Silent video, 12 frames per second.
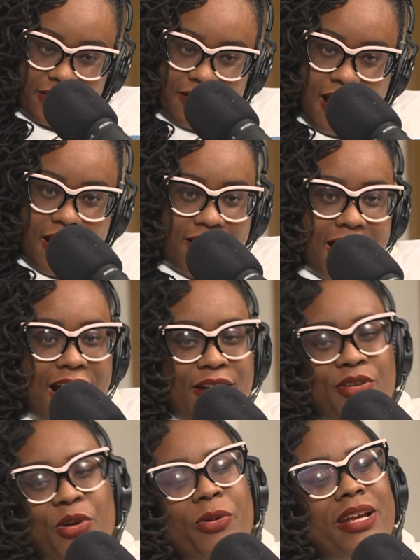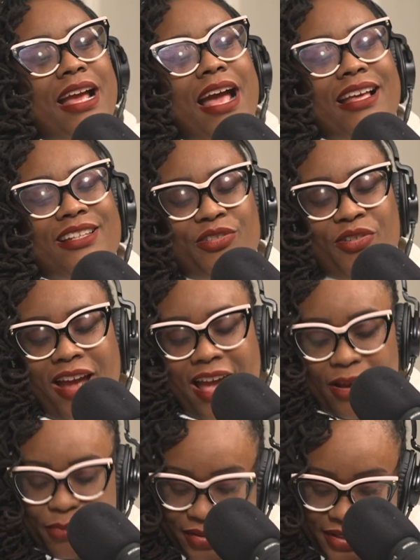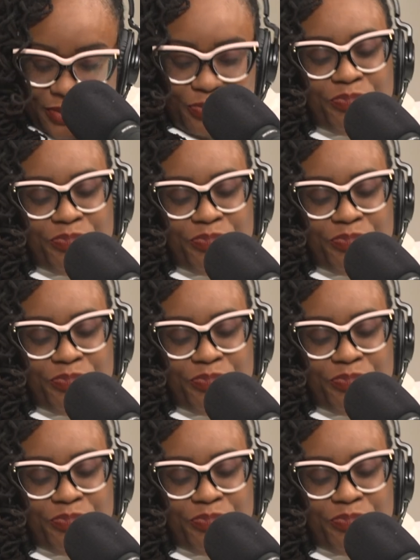I don't know where guys cry, but